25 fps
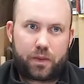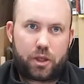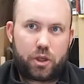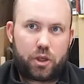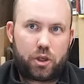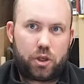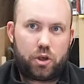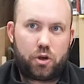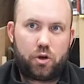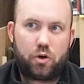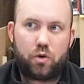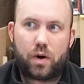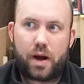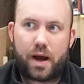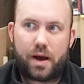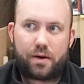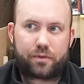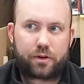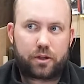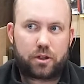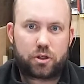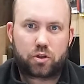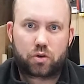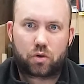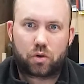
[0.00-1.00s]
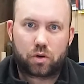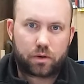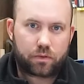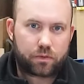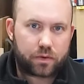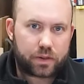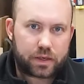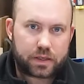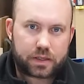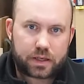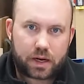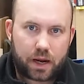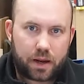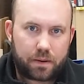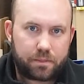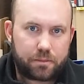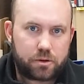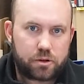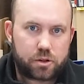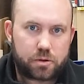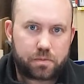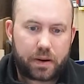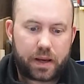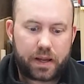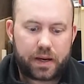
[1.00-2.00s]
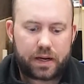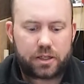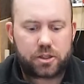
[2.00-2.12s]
you have control over the time you spend.